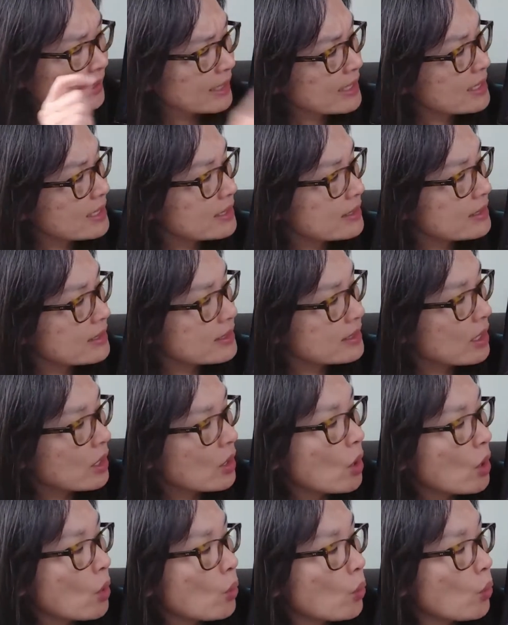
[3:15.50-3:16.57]
is
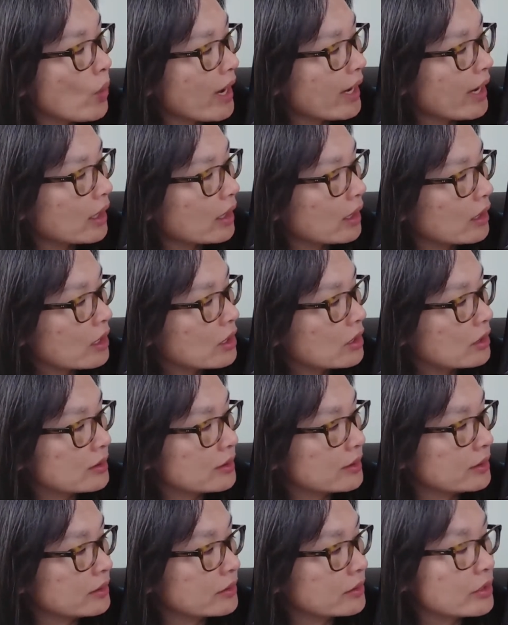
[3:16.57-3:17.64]
where
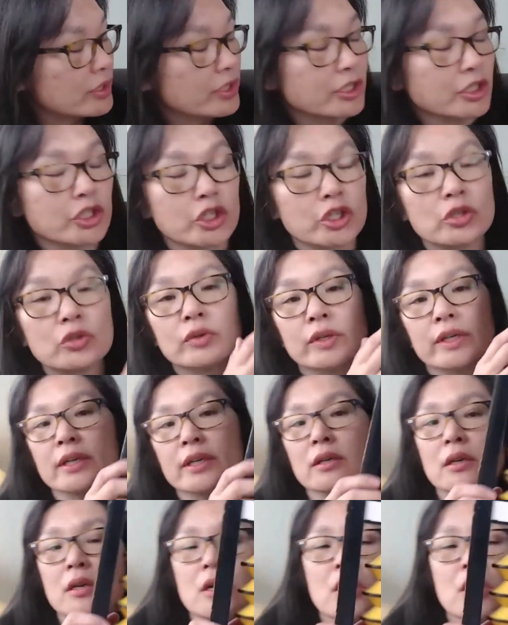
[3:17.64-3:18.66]
the children,